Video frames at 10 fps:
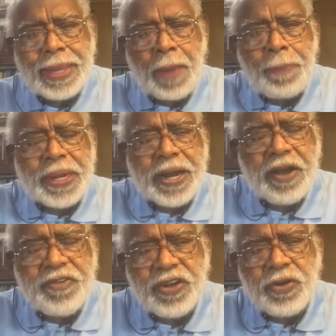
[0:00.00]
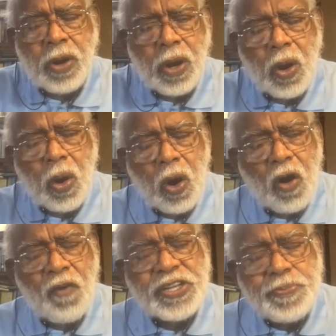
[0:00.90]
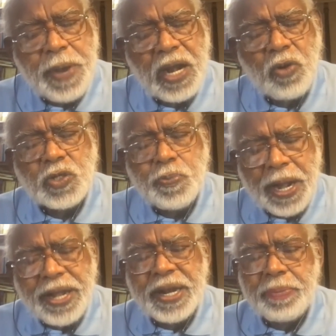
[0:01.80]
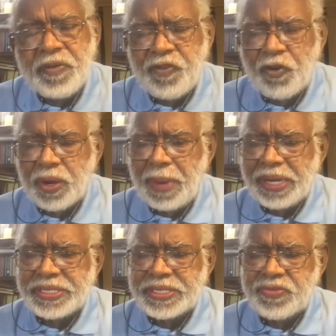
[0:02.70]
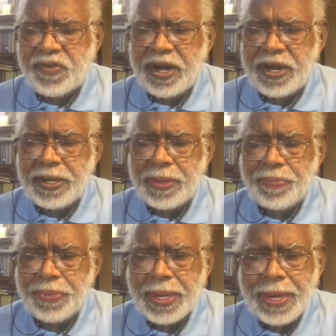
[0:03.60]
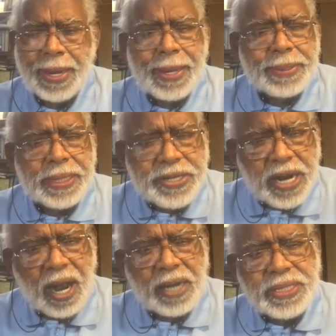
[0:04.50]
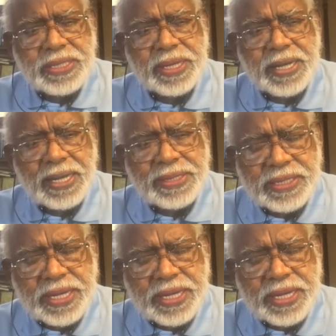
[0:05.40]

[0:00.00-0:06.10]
the application of his bail was pending before a magistrate. The charges against